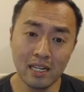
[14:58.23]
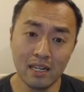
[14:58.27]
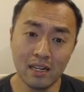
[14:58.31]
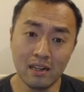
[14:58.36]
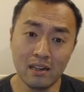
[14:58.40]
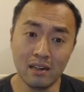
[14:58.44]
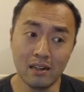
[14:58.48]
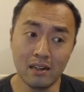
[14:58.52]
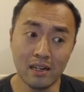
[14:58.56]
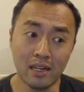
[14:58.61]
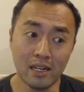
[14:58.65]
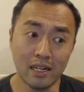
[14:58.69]

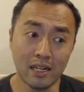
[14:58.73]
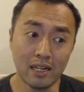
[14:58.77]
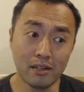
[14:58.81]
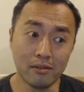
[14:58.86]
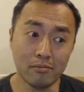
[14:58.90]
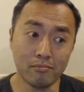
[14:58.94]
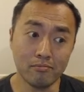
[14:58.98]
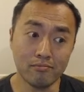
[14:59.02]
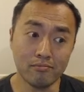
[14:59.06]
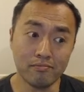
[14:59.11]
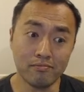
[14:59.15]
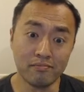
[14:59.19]

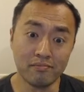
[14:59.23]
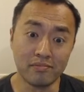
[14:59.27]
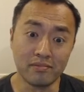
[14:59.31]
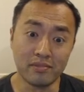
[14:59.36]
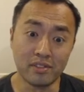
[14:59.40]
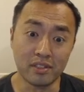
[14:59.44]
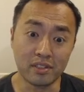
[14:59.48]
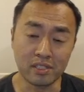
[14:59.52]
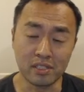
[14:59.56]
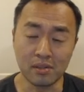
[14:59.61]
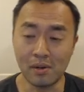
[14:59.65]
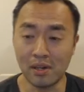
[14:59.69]

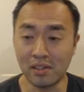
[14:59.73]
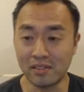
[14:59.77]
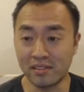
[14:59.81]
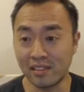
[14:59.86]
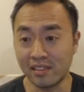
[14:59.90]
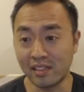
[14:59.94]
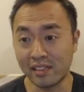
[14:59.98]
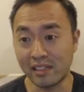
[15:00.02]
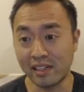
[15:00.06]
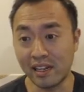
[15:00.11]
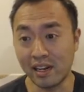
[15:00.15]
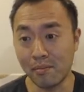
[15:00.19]
they're somehow
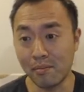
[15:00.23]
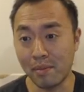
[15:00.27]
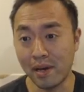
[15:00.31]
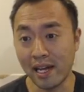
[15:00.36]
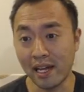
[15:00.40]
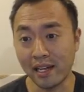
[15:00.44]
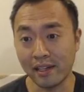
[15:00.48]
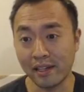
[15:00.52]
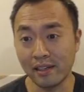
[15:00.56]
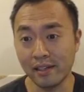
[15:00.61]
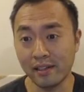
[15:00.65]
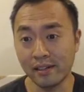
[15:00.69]
sending data
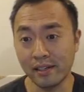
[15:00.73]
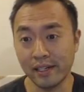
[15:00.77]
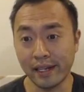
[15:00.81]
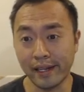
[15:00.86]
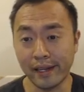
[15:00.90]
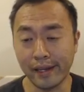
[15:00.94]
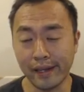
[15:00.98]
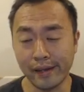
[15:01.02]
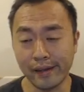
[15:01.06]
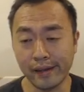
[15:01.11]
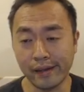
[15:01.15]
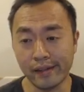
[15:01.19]
back.
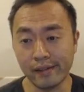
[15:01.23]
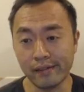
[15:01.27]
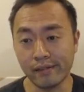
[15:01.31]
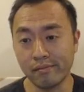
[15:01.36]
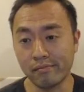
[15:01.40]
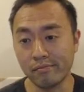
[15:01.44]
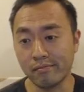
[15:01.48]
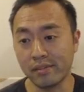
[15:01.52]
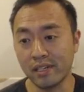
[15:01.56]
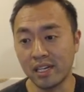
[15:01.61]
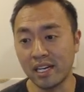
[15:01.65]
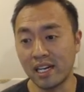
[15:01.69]
And
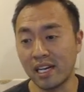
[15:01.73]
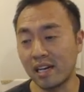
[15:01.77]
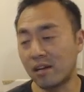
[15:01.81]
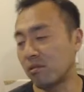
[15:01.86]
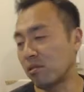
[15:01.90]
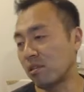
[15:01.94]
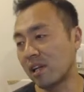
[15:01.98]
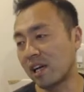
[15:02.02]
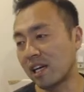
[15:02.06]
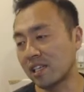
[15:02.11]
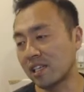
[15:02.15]
I will actually